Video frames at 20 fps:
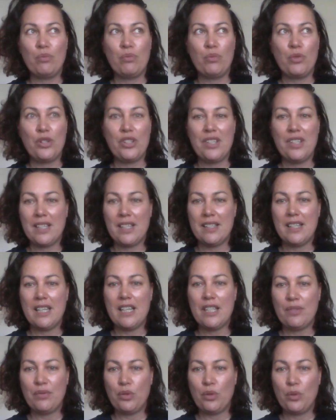were
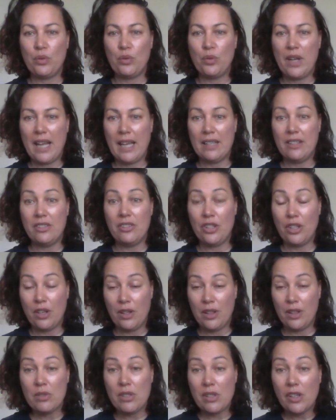successful, and, you
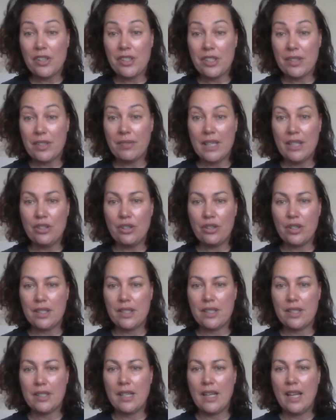know, there was lots of
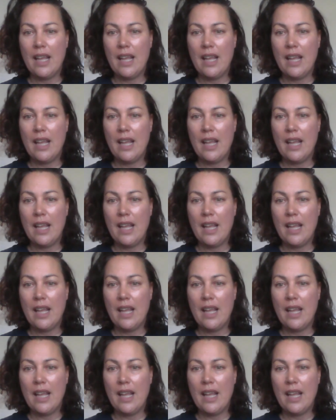interest